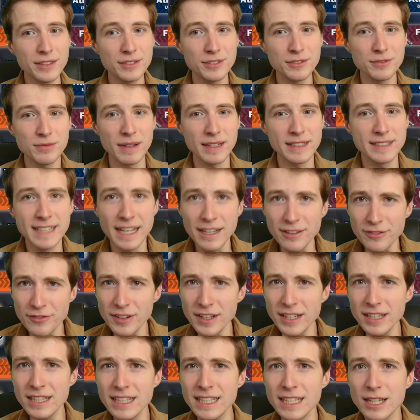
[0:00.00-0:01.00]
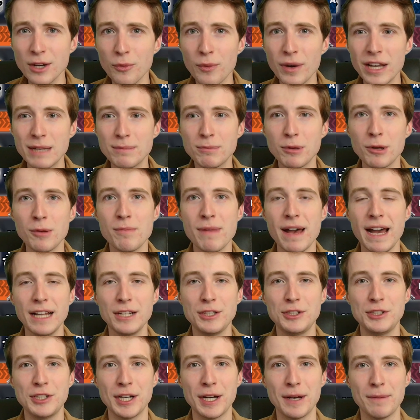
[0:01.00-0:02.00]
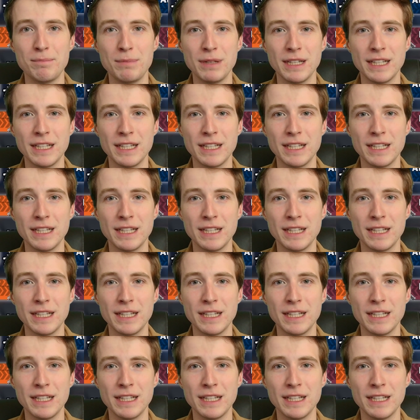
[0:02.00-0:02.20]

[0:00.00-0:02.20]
that's definitely a winnable matchup,